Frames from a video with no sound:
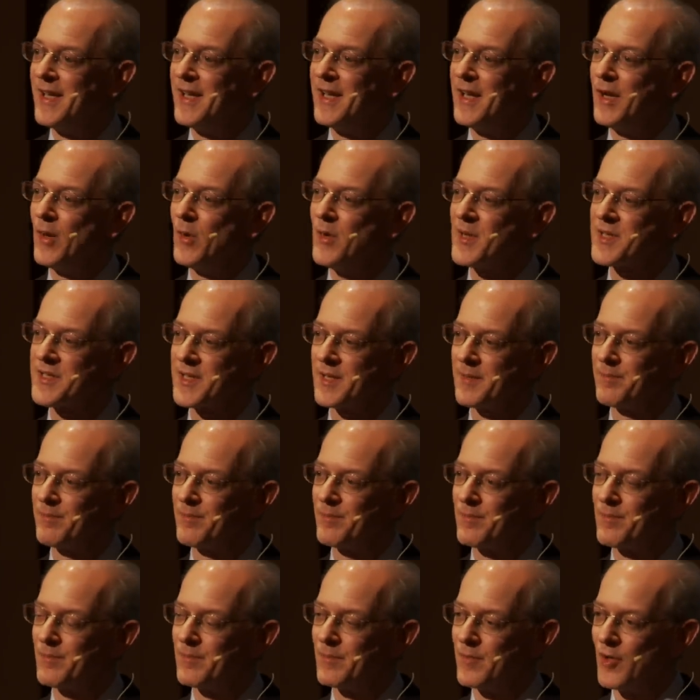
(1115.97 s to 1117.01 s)
here is a
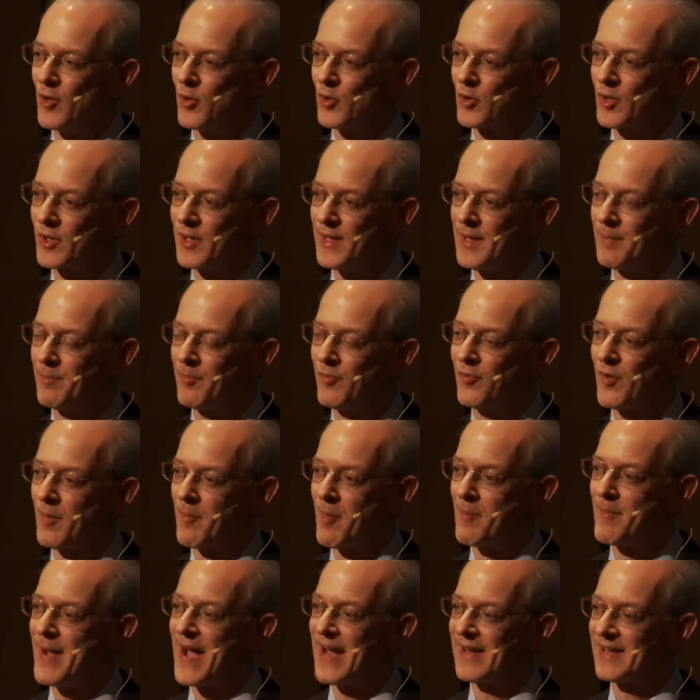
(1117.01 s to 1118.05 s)
little clip from
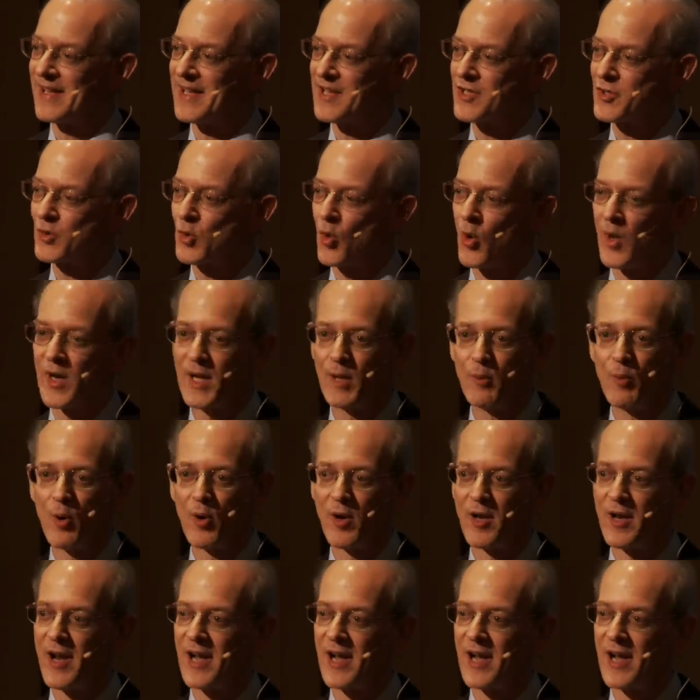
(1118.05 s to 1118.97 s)
a ballet score he wrote in